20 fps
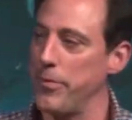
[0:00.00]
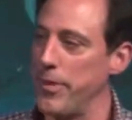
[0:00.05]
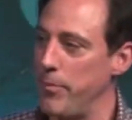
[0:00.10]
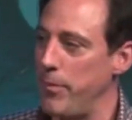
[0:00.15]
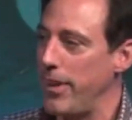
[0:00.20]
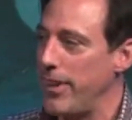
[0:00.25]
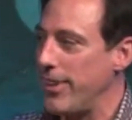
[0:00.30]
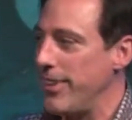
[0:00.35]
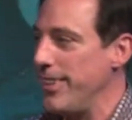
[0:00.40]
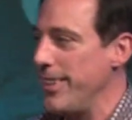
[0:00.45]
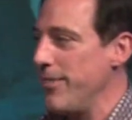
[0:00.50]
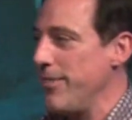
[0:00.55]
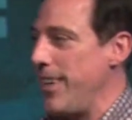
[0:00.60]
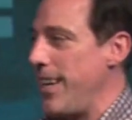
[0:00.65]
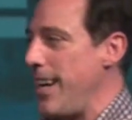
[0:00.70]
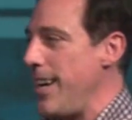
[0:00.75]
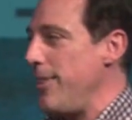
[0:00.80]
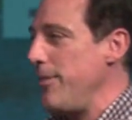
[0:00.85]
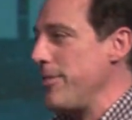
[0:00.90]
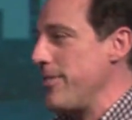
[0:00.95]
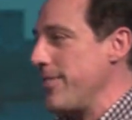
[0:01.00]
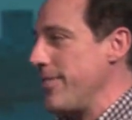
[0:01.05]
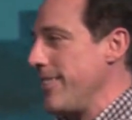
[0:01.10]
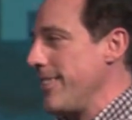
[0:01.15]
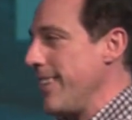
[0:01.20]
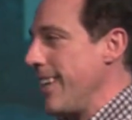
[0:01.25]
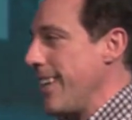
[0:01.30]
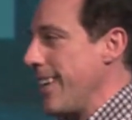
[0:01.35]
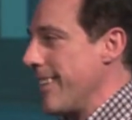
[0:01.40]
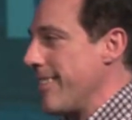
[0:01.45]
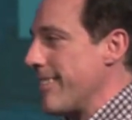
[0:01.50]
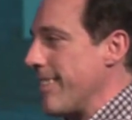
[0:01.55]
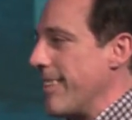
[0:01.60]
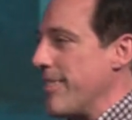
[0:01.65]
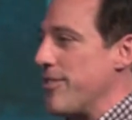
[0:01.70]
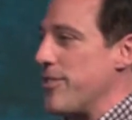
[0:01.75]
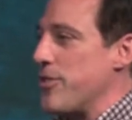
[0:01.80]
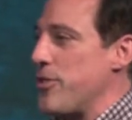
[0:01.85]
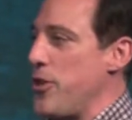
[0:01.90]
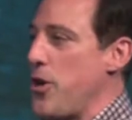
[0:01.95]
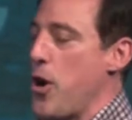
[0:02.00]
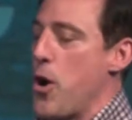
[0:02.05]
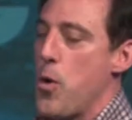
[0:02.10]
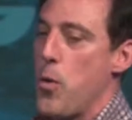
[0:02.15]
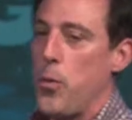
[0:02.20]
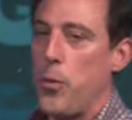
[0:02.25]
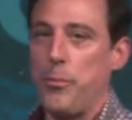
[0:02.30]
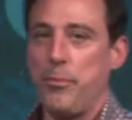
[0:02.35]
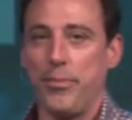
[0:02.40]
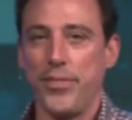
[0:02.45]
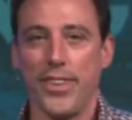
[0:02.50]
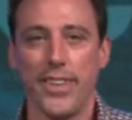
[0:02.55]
I'm not going to leave the house today. It's like snow.